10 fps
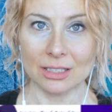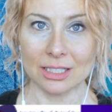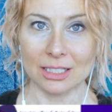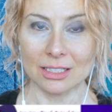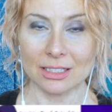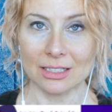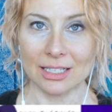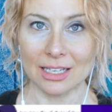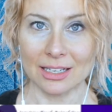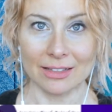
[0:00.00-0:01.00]
in
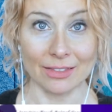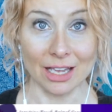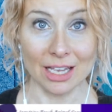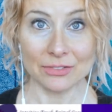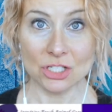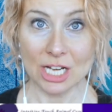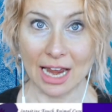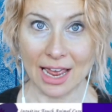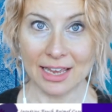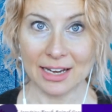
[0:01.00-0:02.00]
a live
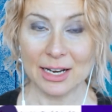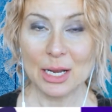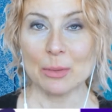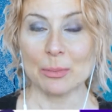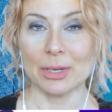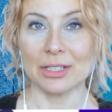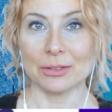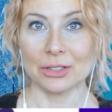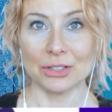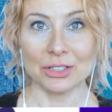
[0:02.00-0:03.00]
chat, but
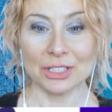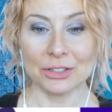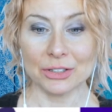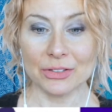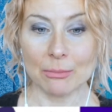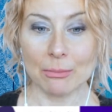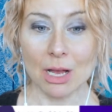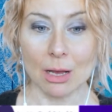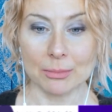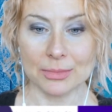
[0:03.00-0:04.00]
couldn't hear their mom.